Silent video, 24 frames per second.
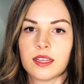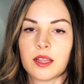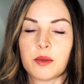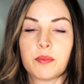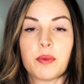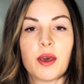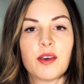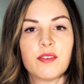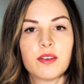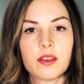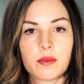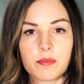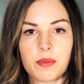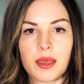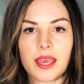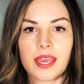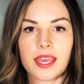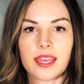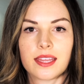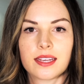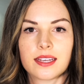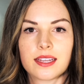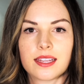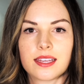Now, pelvic
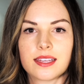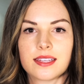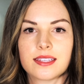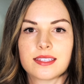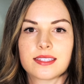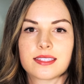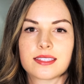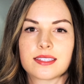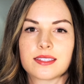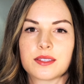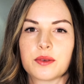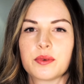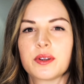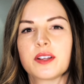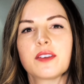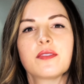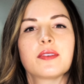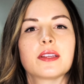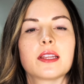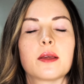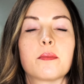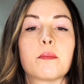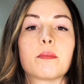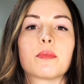pain is sort
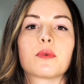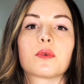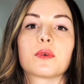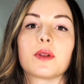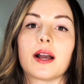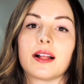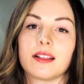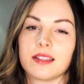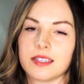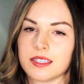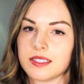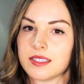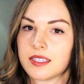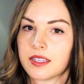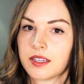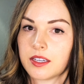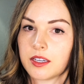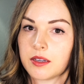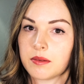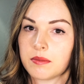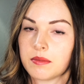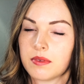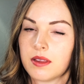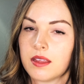of an umbrella
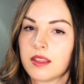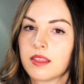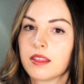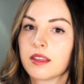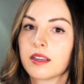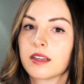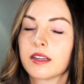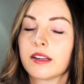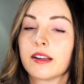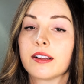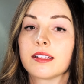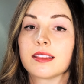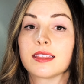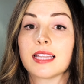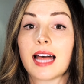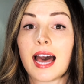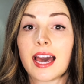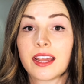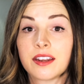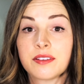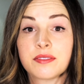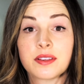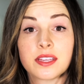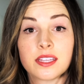term, and there are a
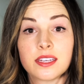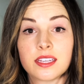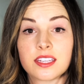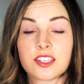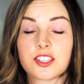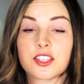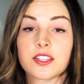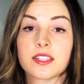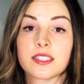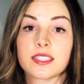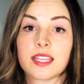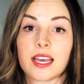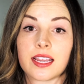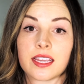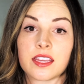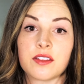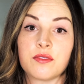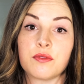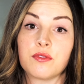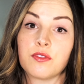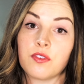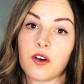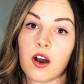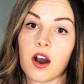lot of conditions that
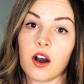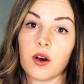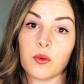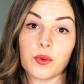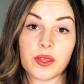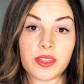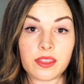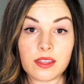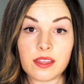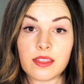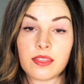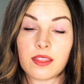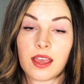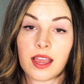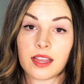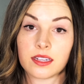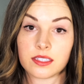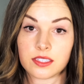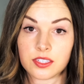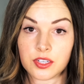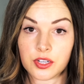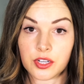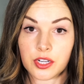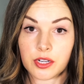can fall within
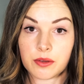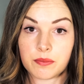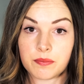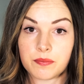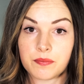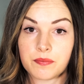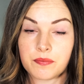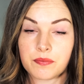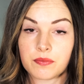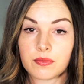that term.